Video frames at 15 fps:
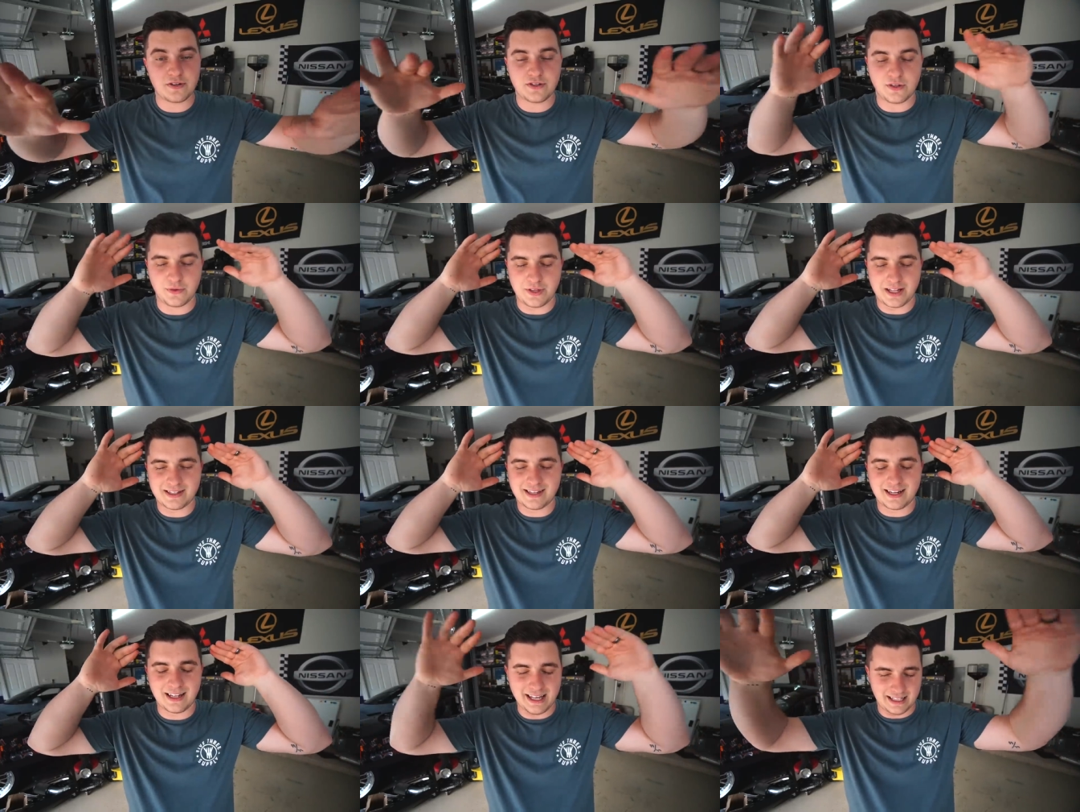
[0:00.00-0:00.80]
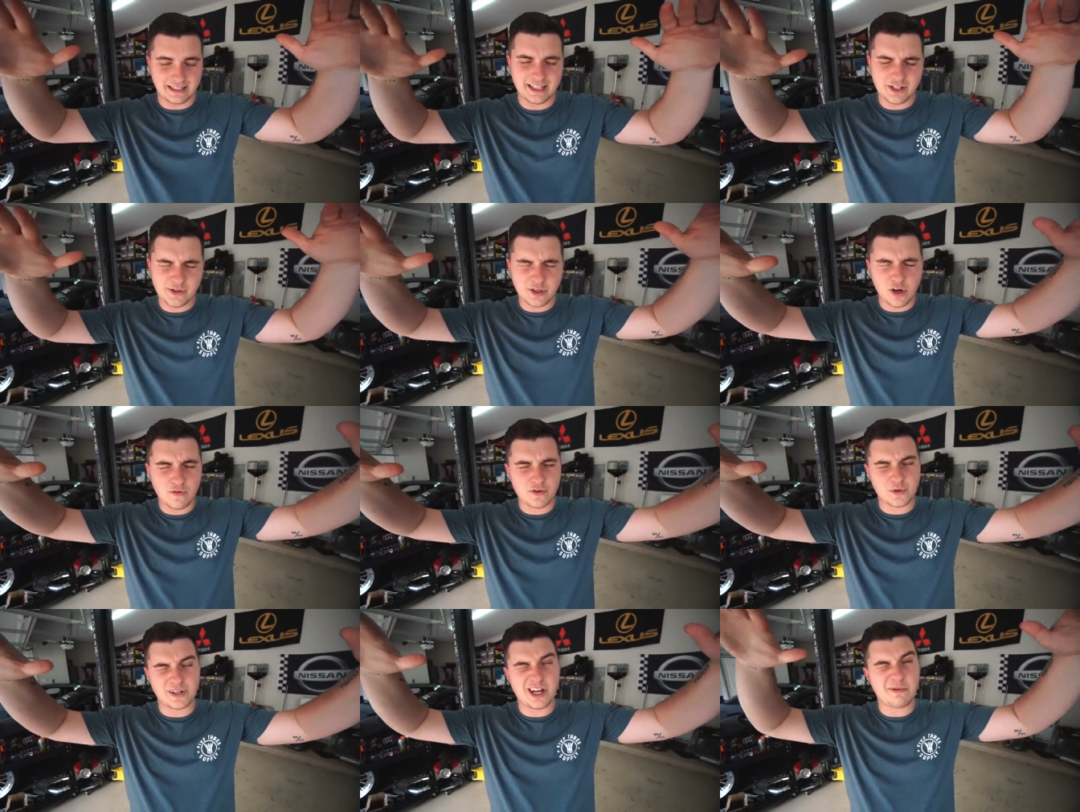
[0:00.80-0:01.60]
so that's kind of like lingering over
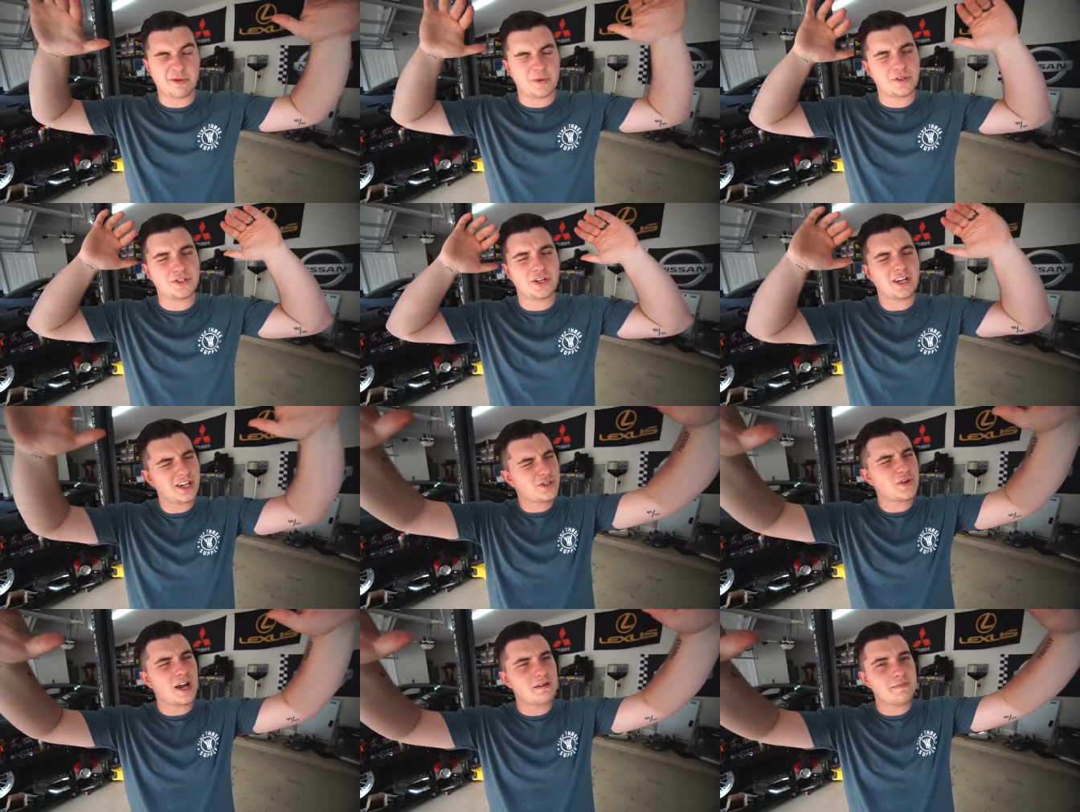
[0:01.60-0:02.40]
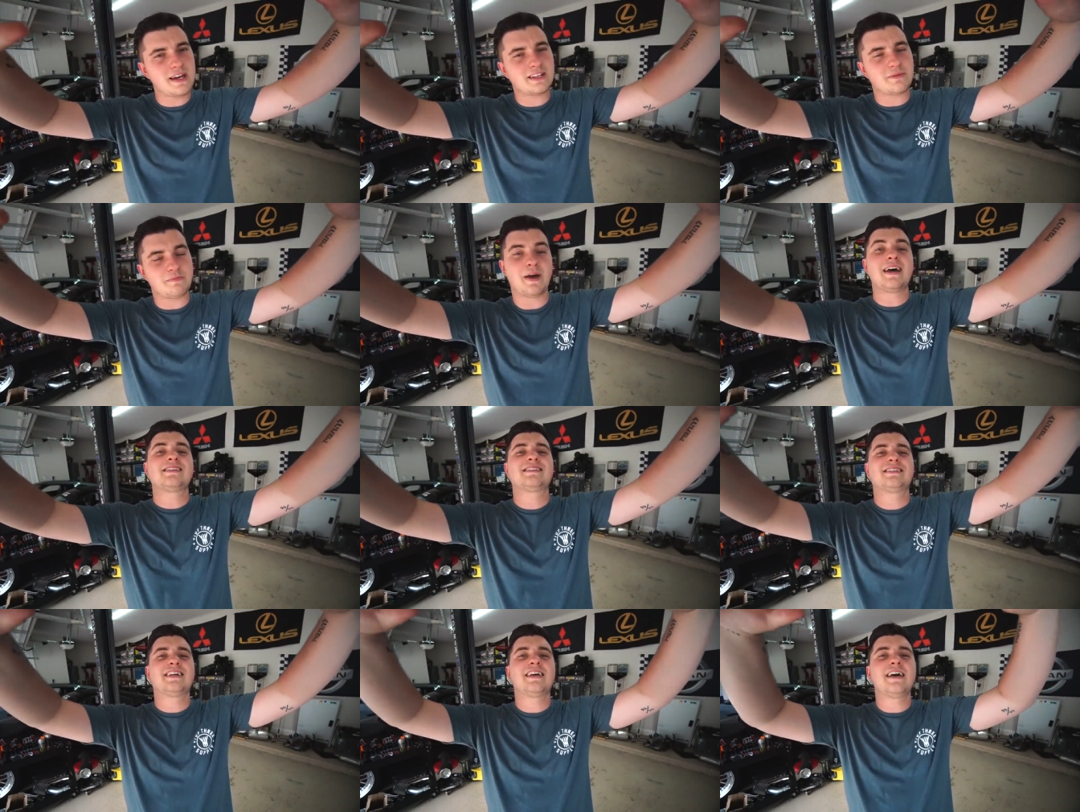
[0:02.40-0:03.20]
us right now, but we're going to try and make the
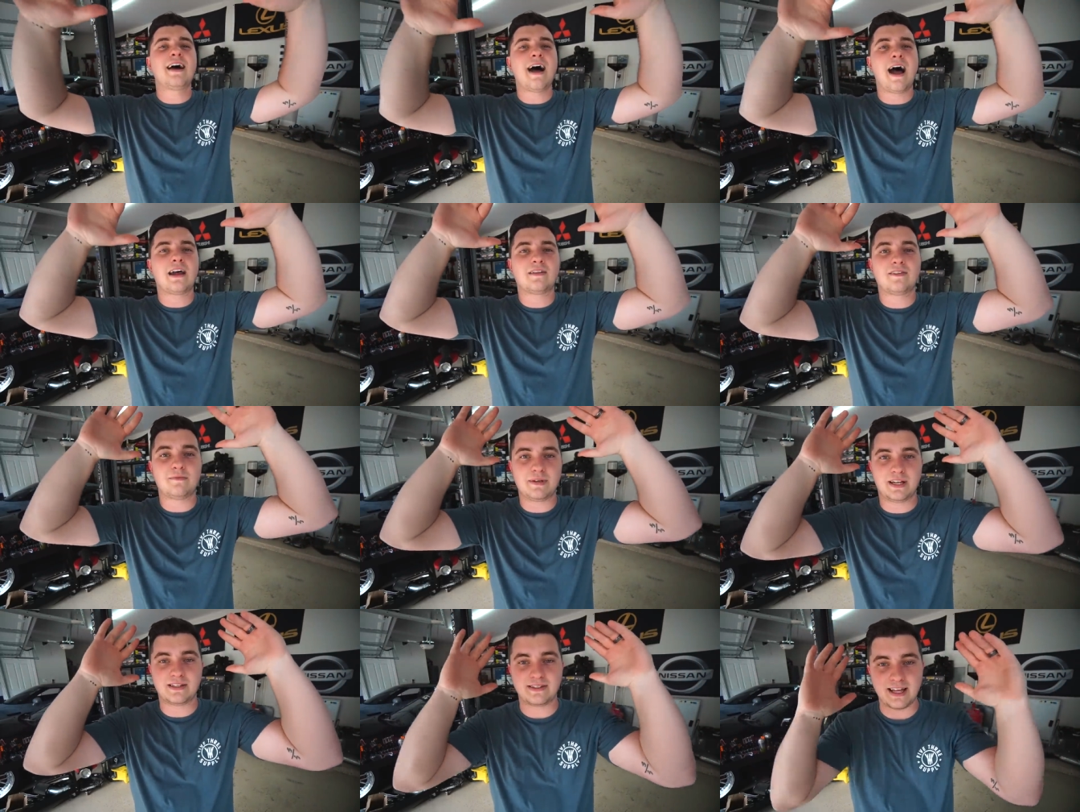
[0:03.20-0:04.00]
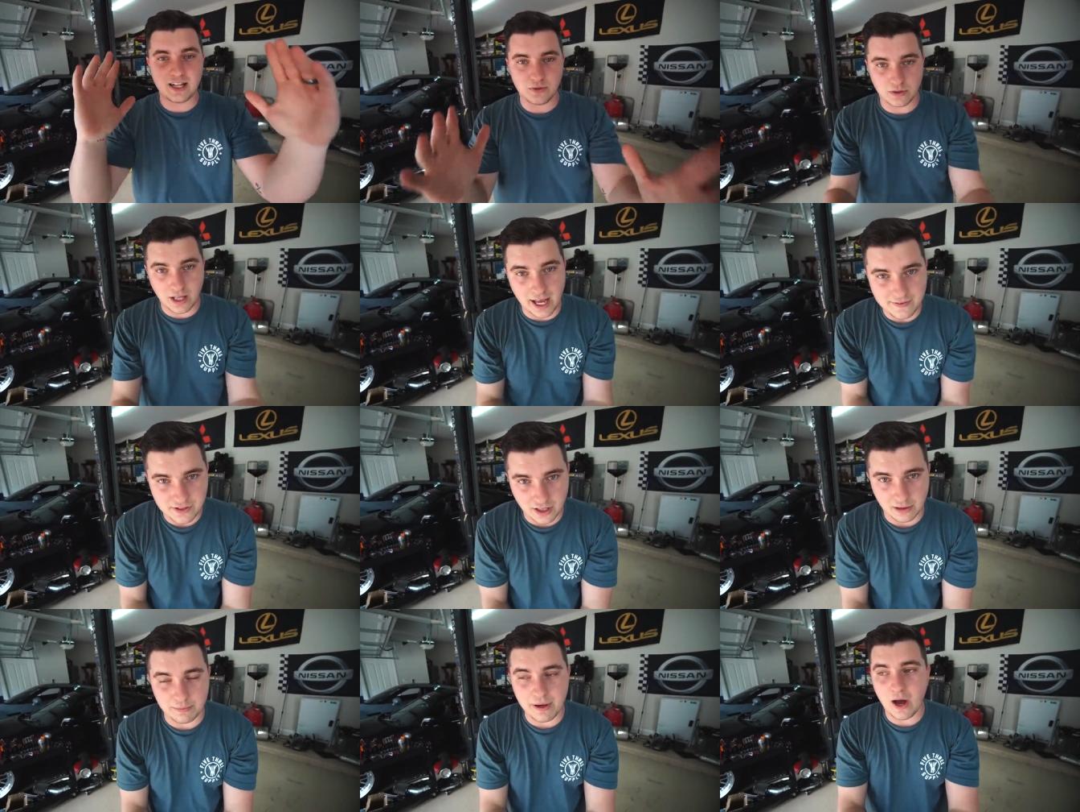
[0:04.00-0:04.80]
best out of it because that's what life's
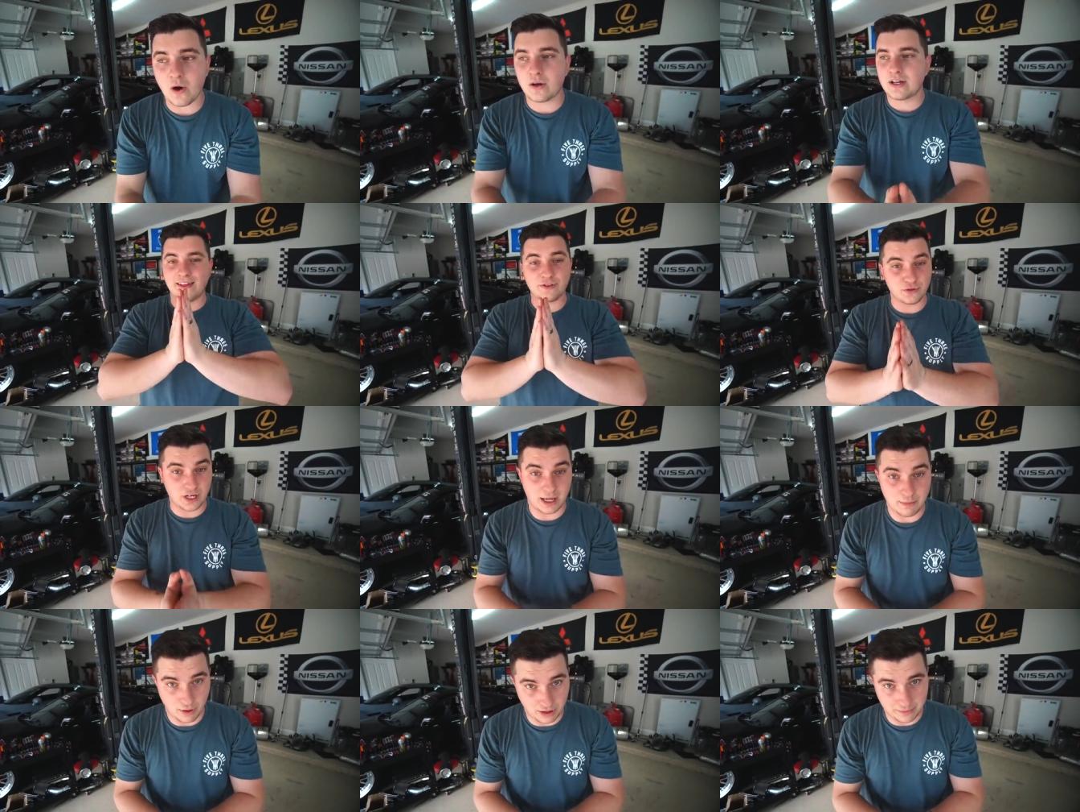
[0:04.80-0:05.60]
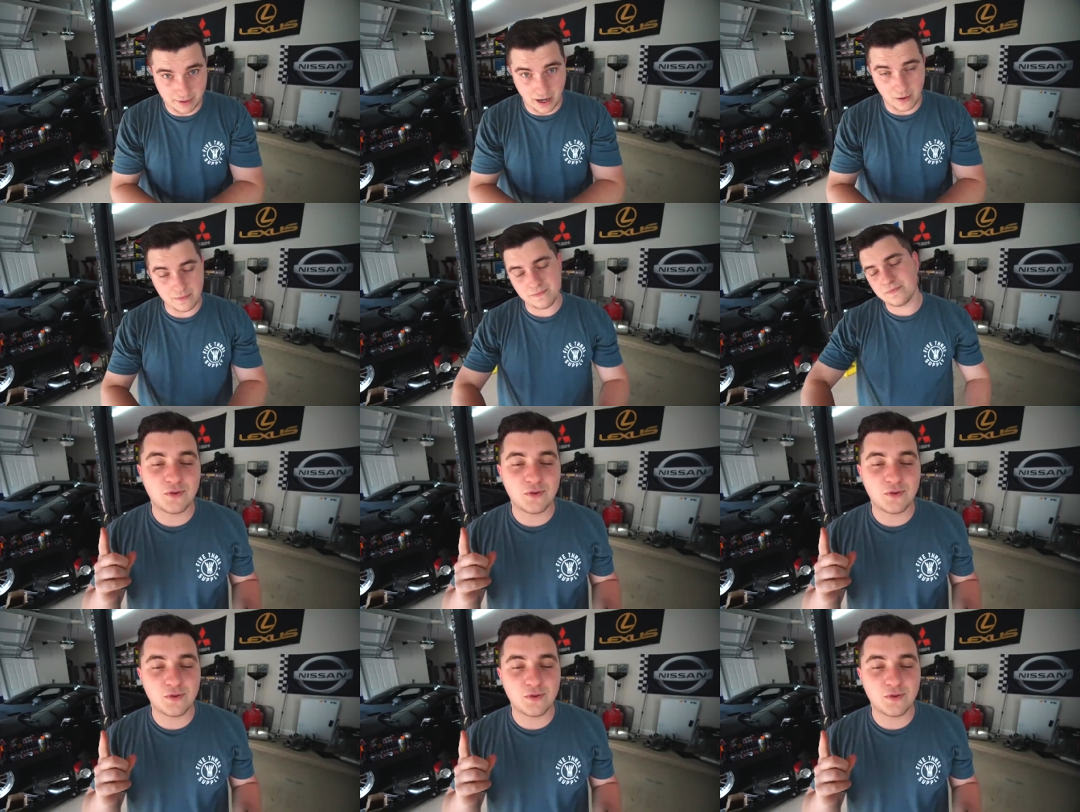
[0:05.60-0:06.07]
all about, and that's what I'm all about.